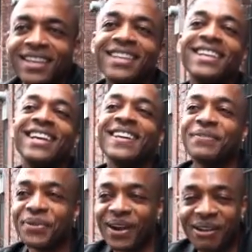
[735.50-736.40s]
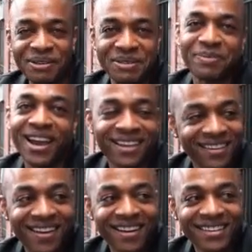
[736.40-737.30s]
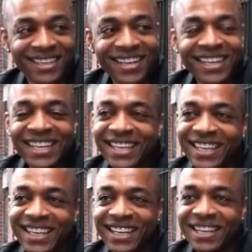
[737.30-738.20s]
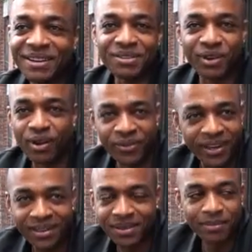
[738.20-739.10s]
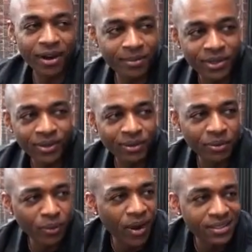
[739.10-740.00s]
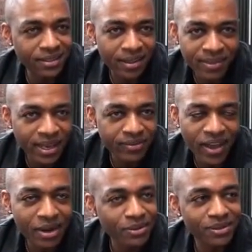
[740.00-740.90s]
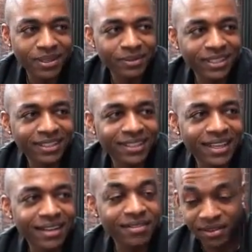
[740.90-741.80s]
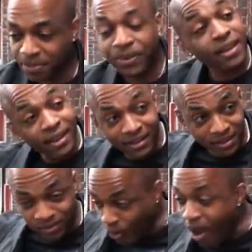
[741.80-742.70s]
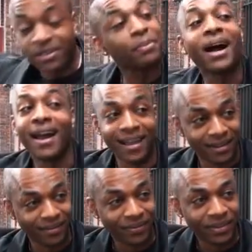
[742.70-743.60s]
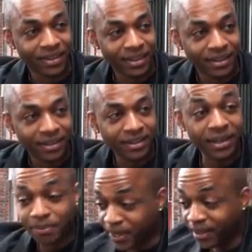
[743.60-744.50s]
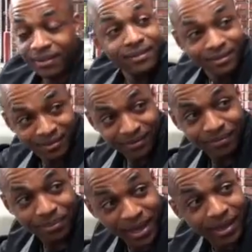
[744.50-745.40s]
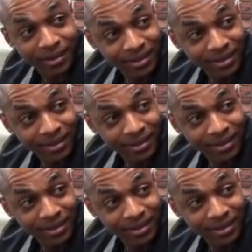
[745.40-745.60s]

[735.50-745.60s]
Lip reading: We were out in his backyard. And he and his girlfriend had some barbecue, and we were watching the NBA Finals or something, and this pig just walks by. Like a big pig.